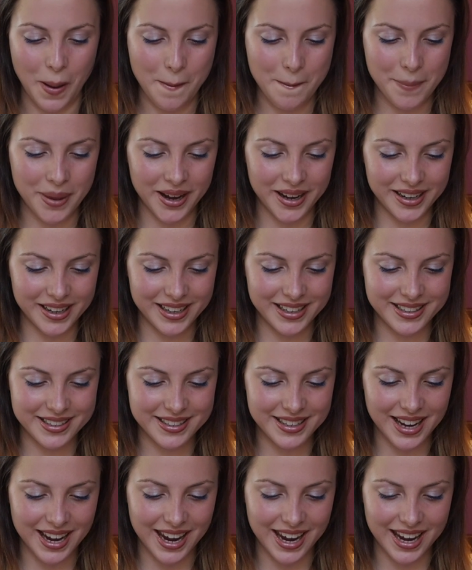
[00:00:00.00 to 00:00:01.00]
But it's
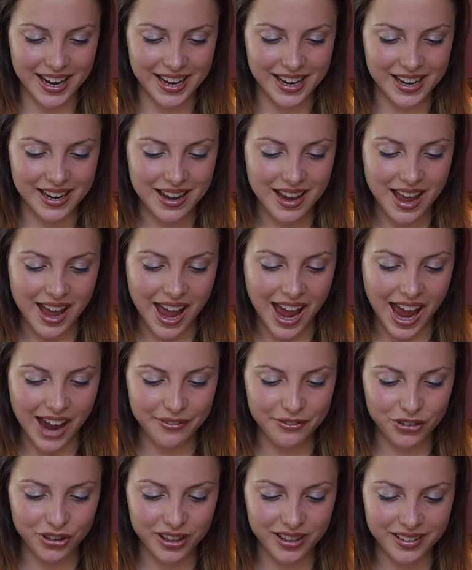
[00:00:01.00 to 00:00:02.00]
a
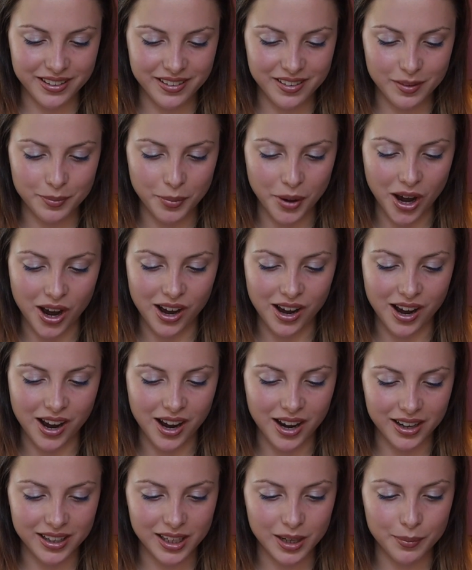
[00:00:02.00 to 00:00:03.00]
African Spa
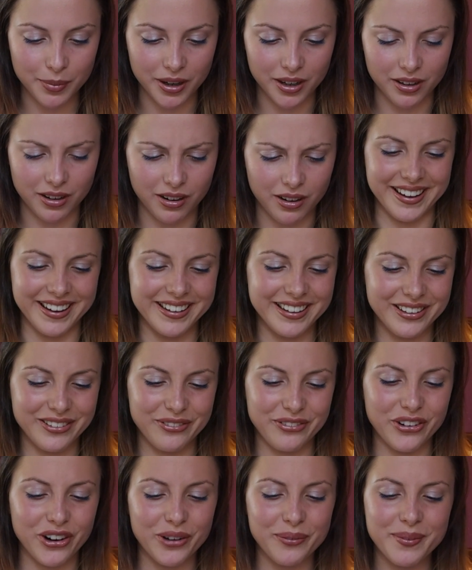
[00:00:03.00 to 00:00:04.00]
Honey Butter, and
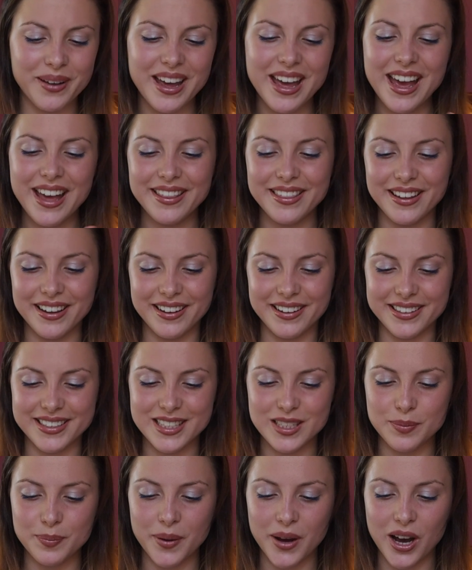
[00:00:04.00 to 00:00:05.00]
it's from the
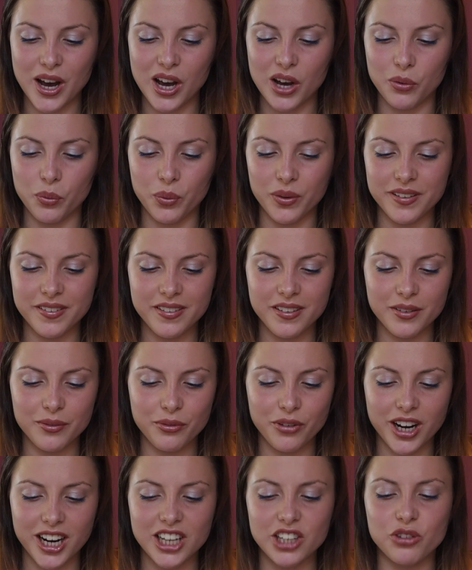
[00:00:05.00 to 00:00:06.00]
Spa Wisdom
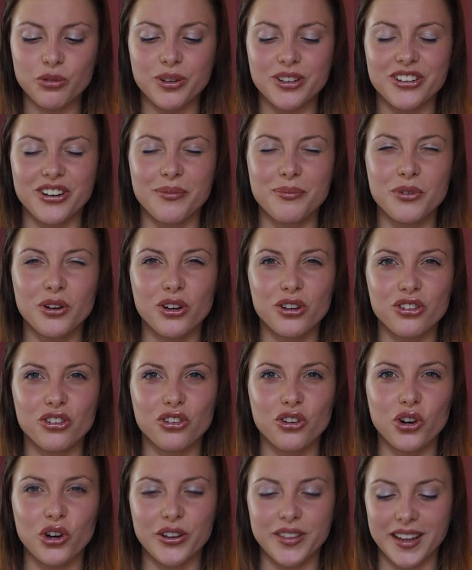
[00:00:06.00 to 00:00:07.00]
range, which I'm not
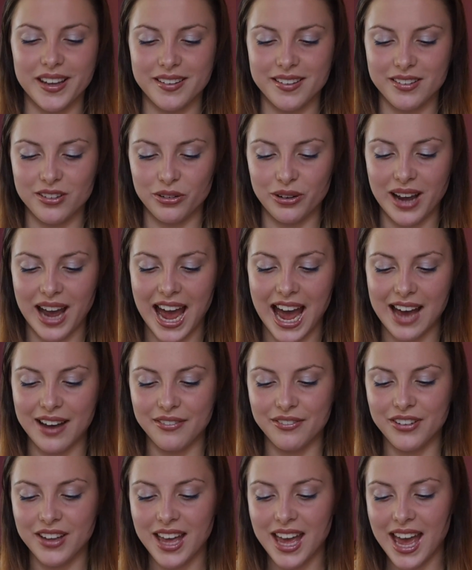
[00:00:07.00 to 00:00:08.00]
sure they still
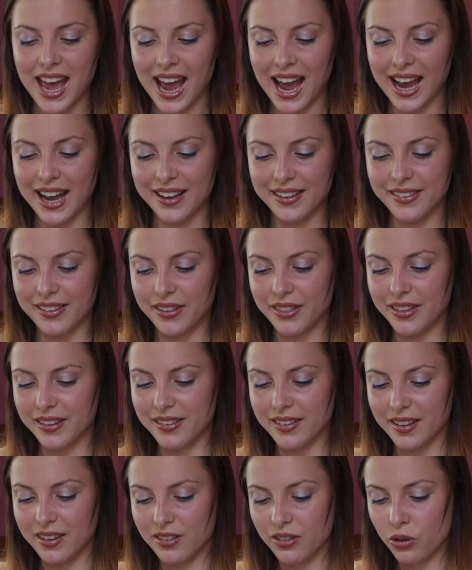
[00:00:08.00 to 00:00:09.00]
have as
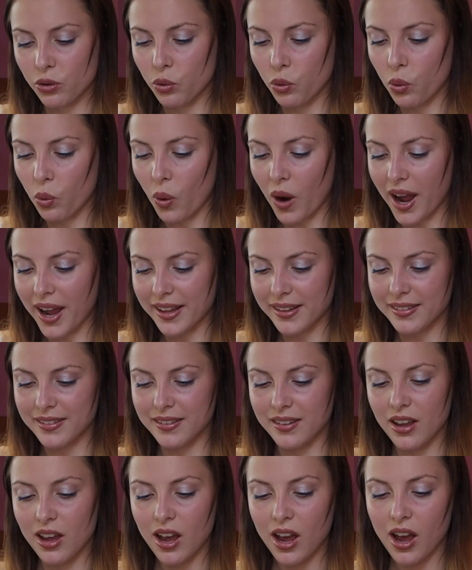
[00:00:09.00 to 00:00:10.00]
this is
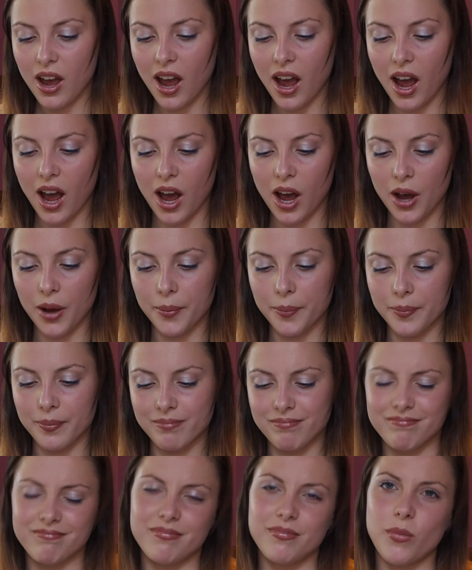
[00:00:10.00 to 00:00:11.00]
quite
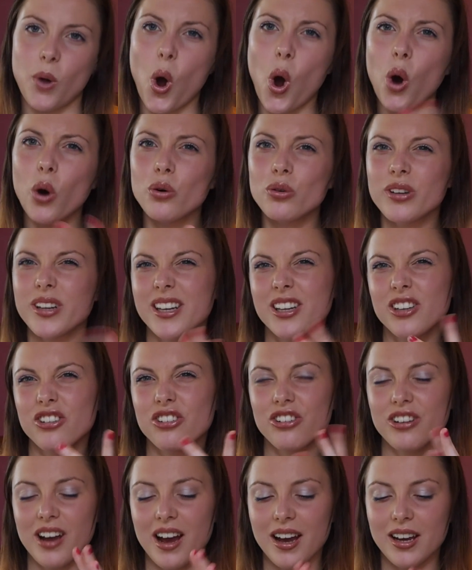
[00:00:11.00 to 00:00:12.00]

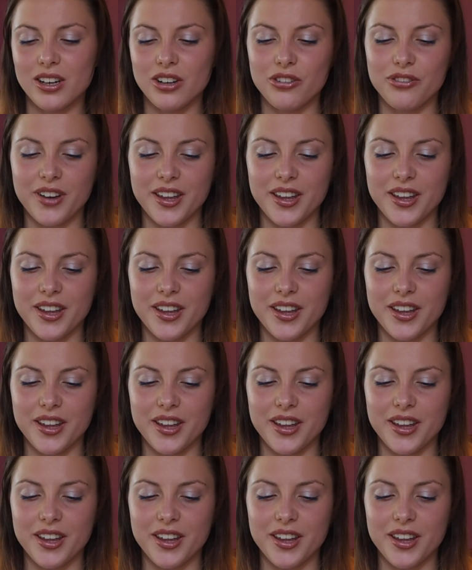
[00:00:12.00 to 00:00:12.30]
oldish kind of.